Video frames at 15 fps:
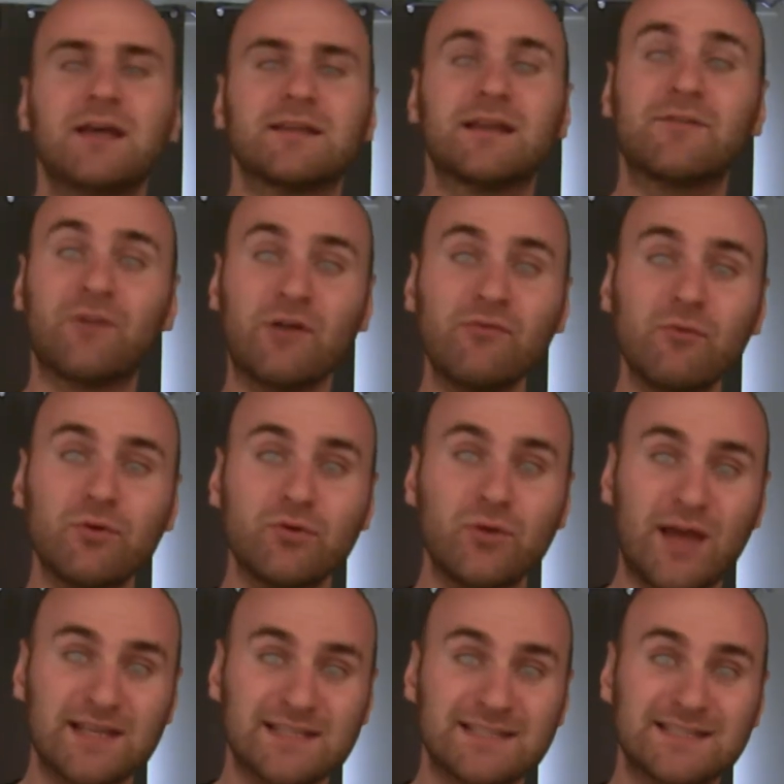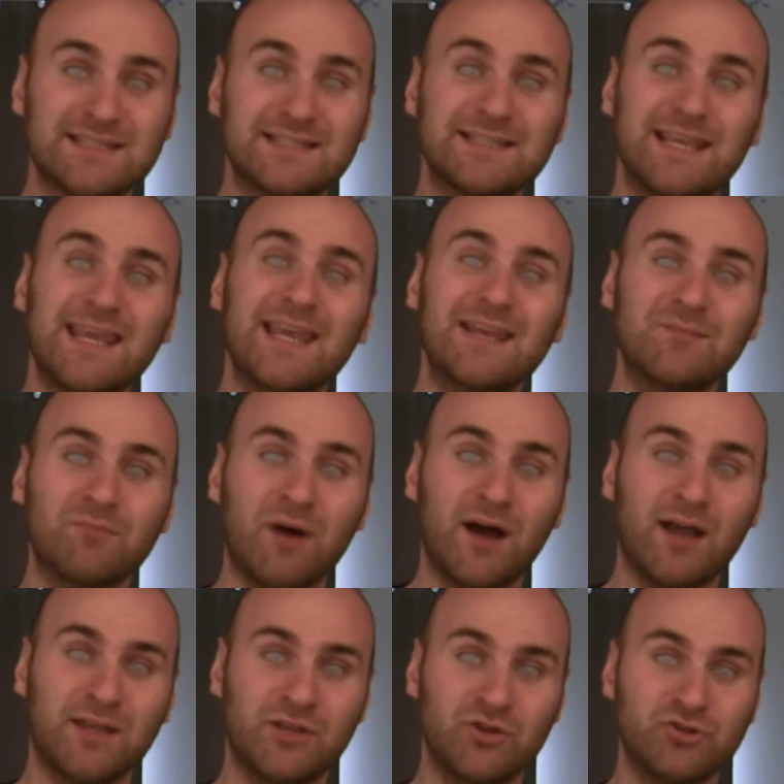Now for everyone who hasn't seen
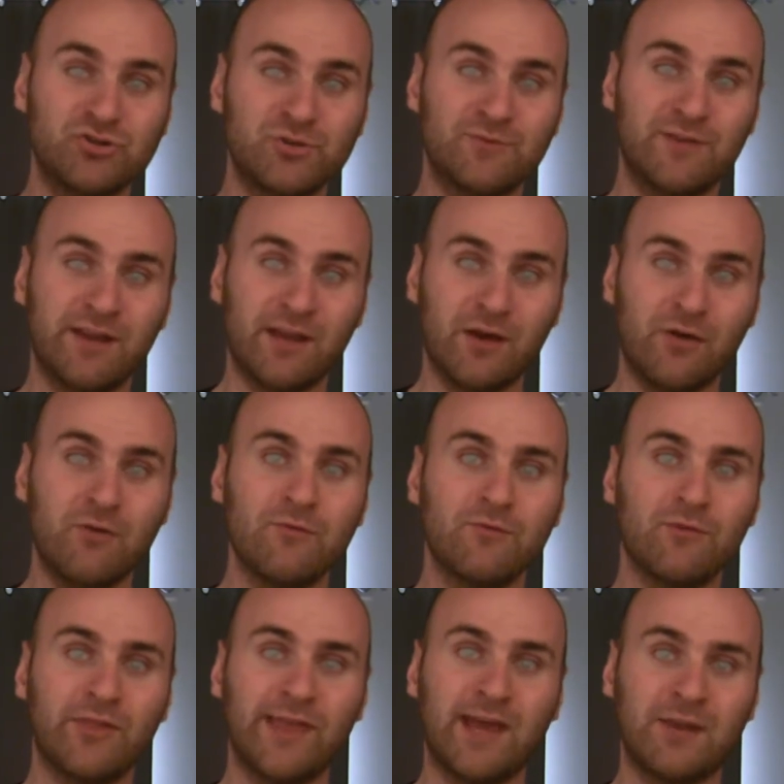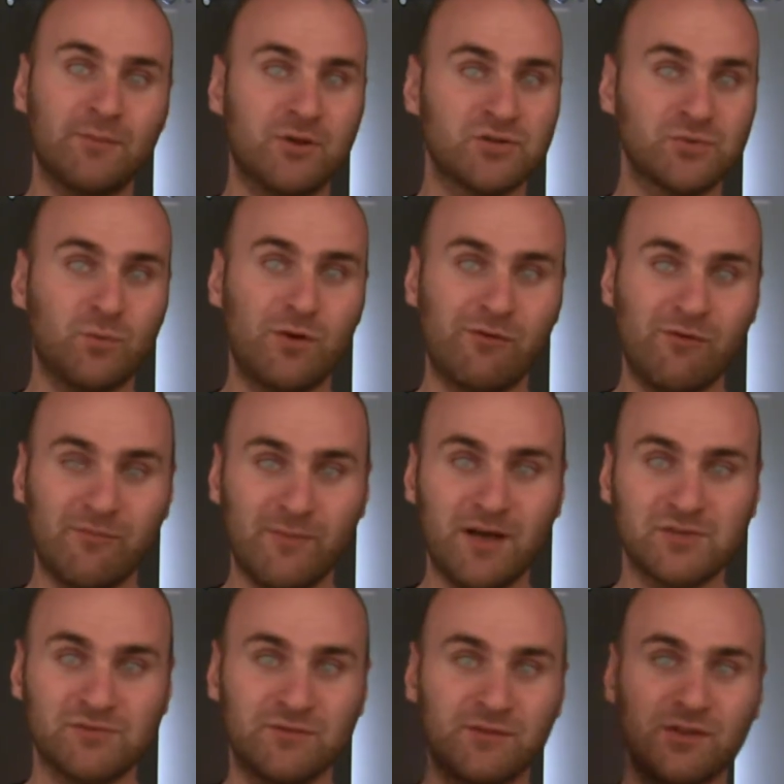my YouTube video for the Animotion Werewolf
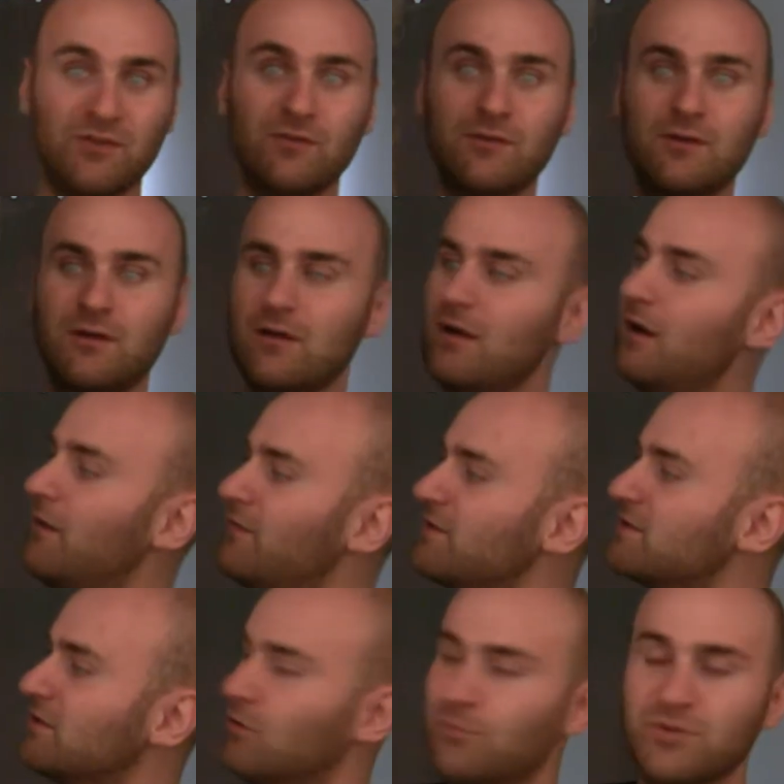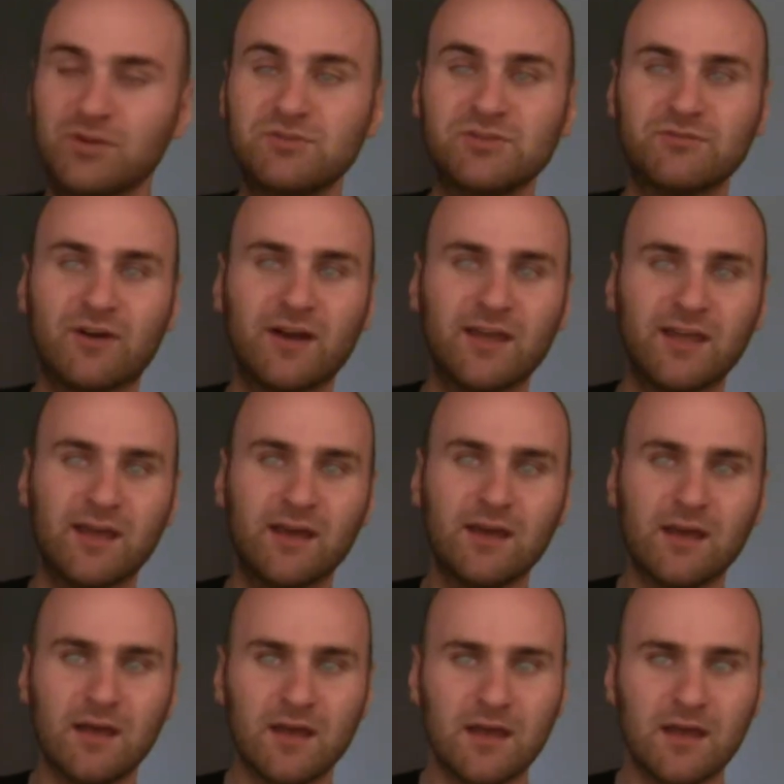Mask review of this little beauty right here,